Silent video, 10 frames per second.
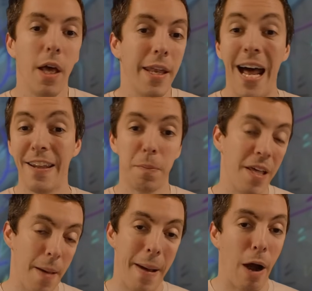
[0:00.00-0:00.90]
not to play
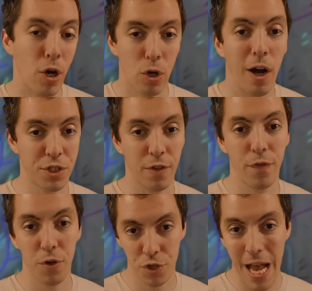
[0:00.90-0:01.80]
that power cost the
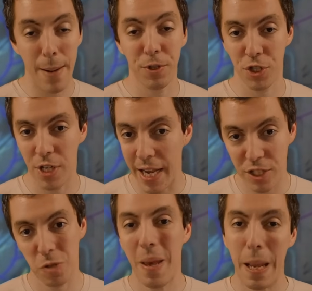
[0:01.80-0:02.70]
first time, which is nice,
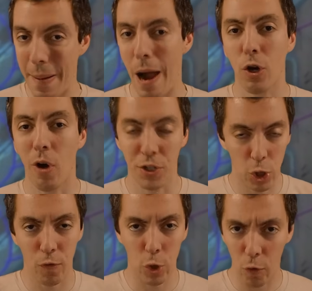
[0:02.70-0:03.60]
because paying power cost
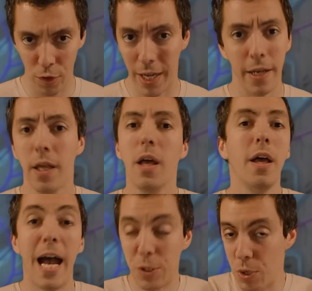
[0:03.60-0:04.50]
over and over again,
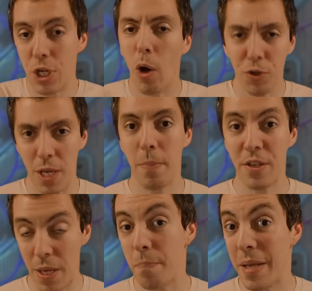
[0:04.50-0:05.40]
as we know, is
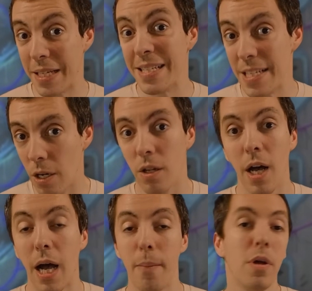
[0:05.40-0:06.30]
a big deal.
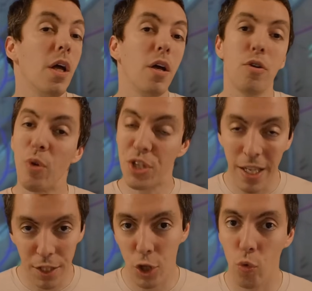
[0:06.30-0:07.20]

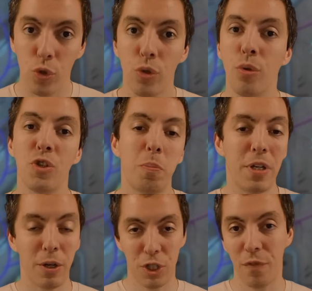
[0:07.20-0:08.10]
Recycling your runes,
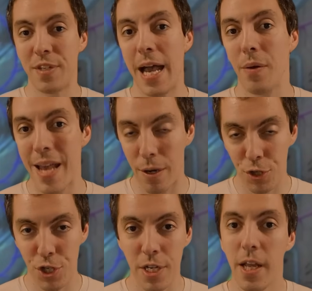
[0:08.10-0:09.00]
putting yourself down
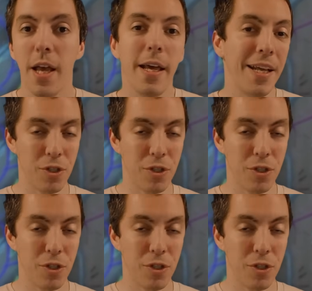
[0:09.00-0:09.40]
energy is a